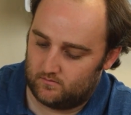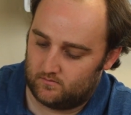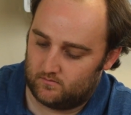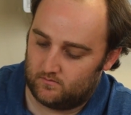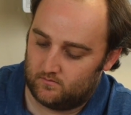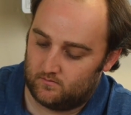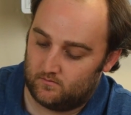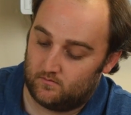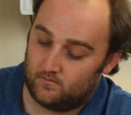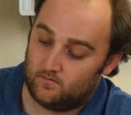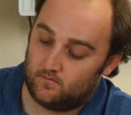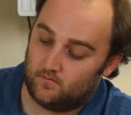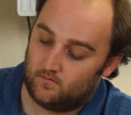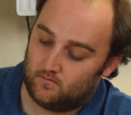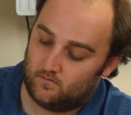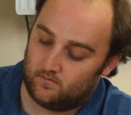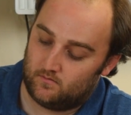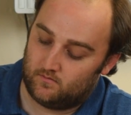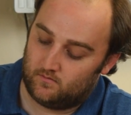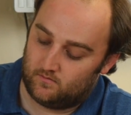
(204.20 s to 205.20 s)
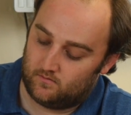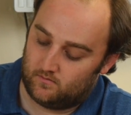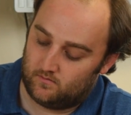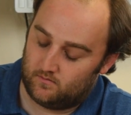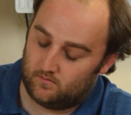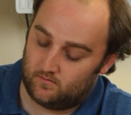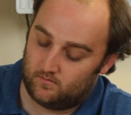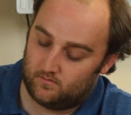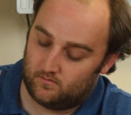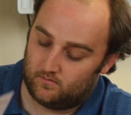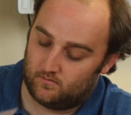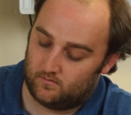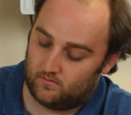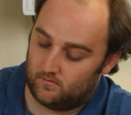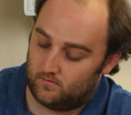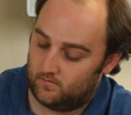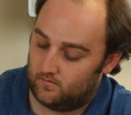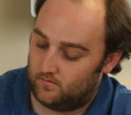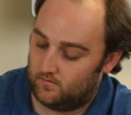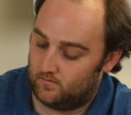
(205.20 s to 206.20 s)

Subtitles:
Nothing is said.